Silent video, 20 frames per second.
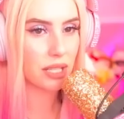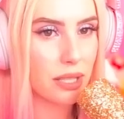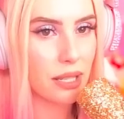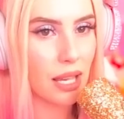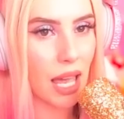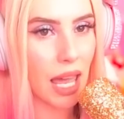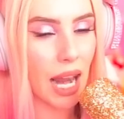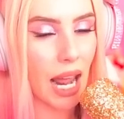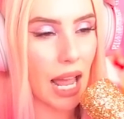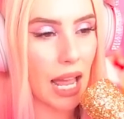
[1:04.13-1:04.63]

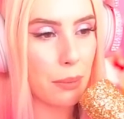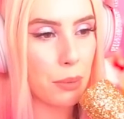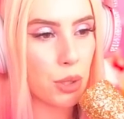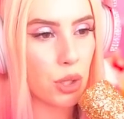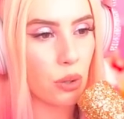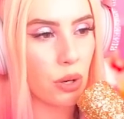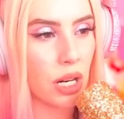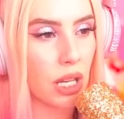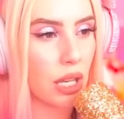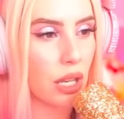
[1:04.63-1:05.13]
said, I'm
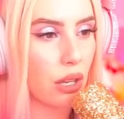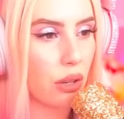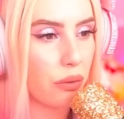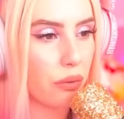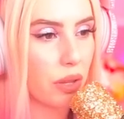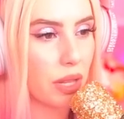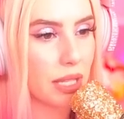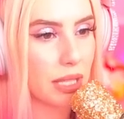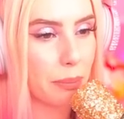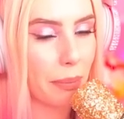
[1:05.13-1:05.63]
joining you
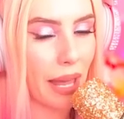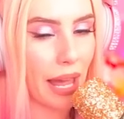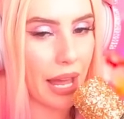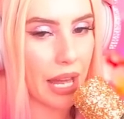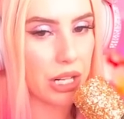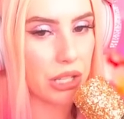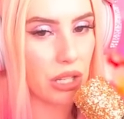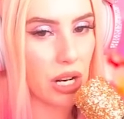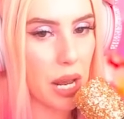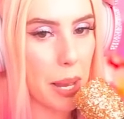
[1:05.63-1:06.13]
for this
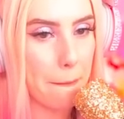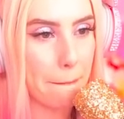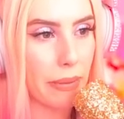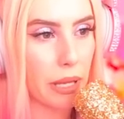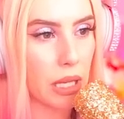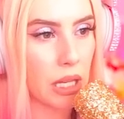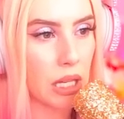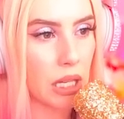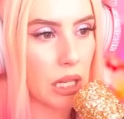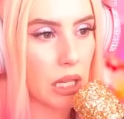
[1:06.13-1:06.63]
pageant,
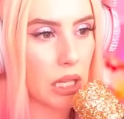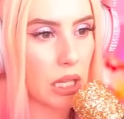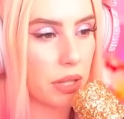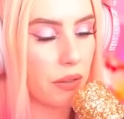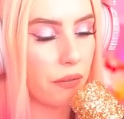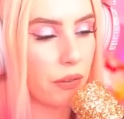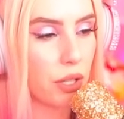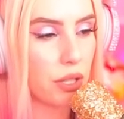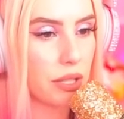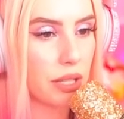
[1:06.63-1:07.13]
but the
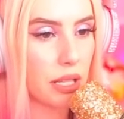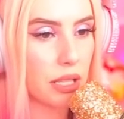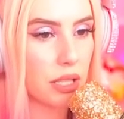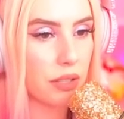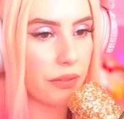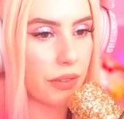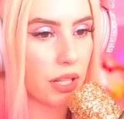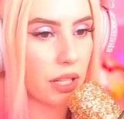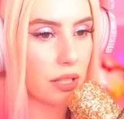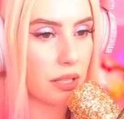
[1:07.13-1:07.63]
first things
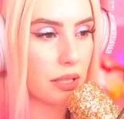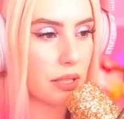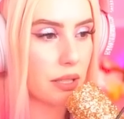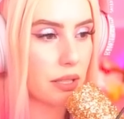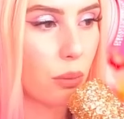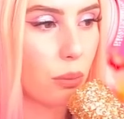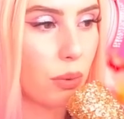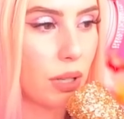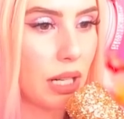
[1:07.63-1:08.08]
first, we